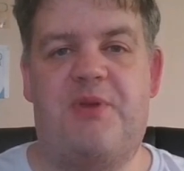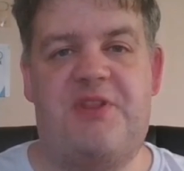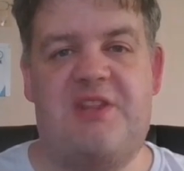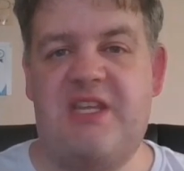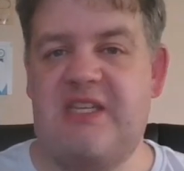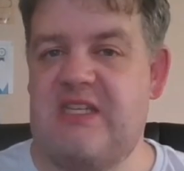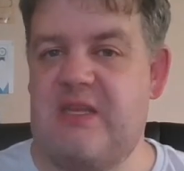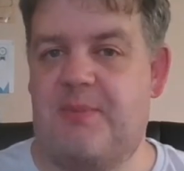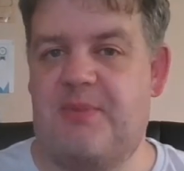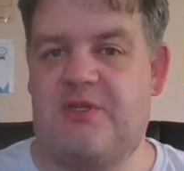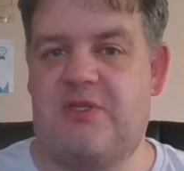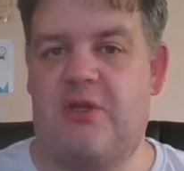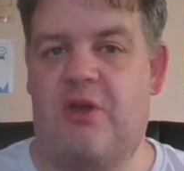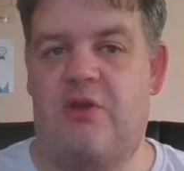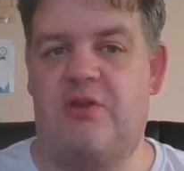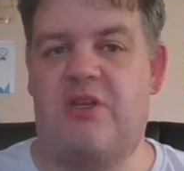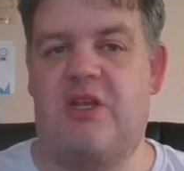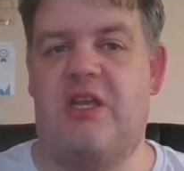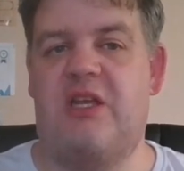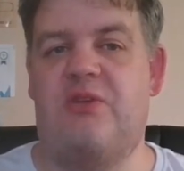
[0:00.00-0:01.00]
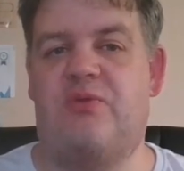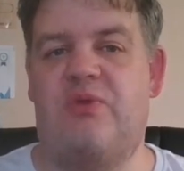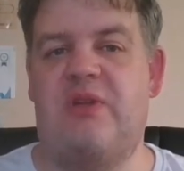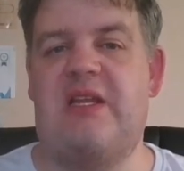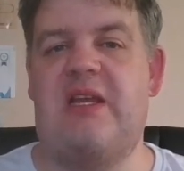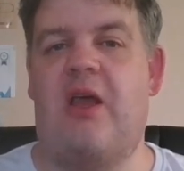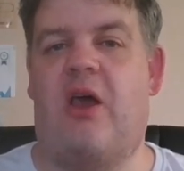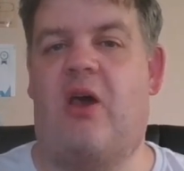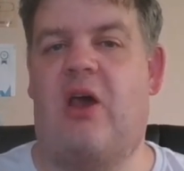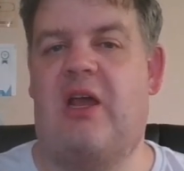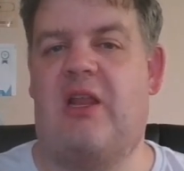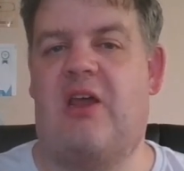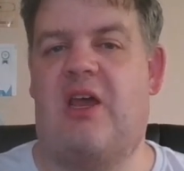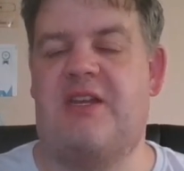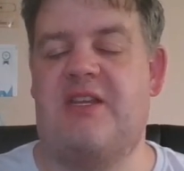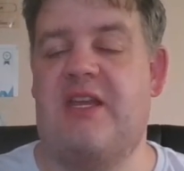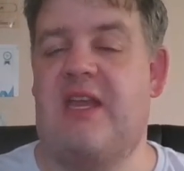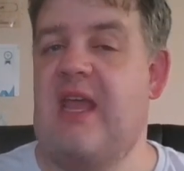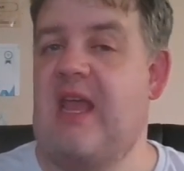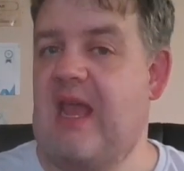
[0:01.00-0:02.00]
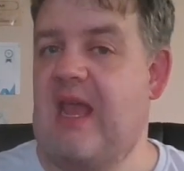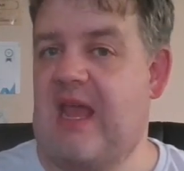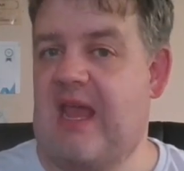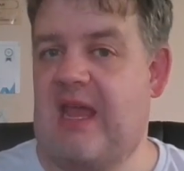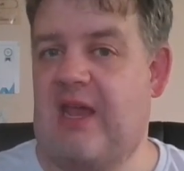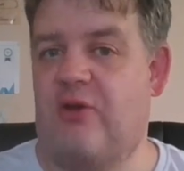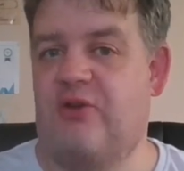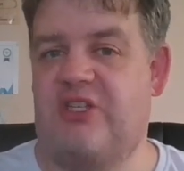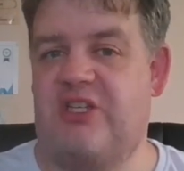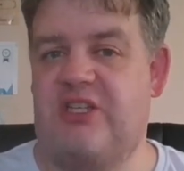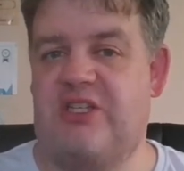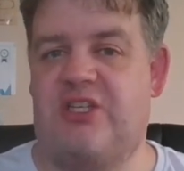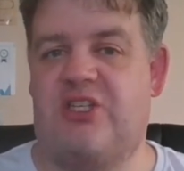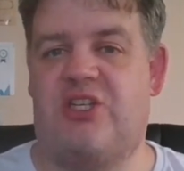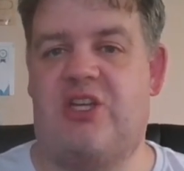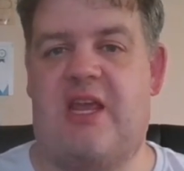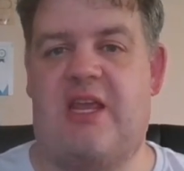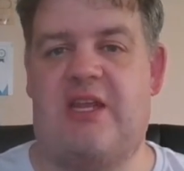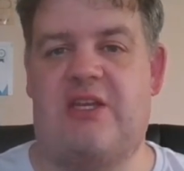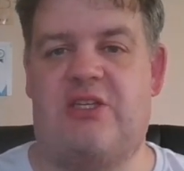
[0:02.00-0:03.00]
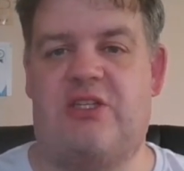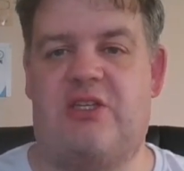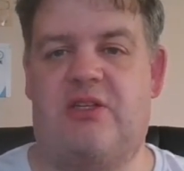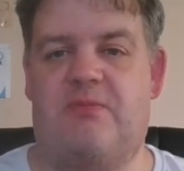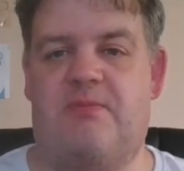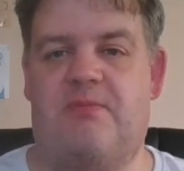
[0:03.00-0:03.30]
this episode is really highlighting how she's changed.